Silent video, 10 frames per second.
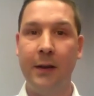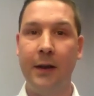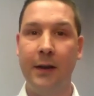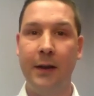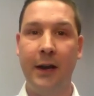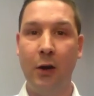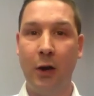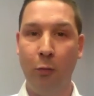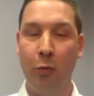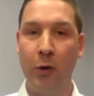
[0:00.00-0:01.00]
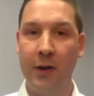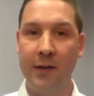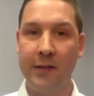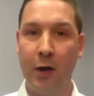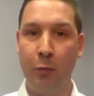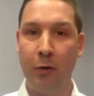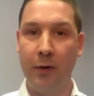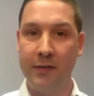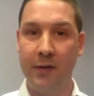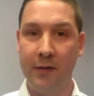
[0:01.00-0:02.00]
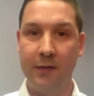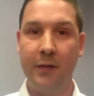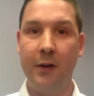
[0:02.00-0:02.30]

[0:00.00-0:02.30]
I know how important it is to help our residents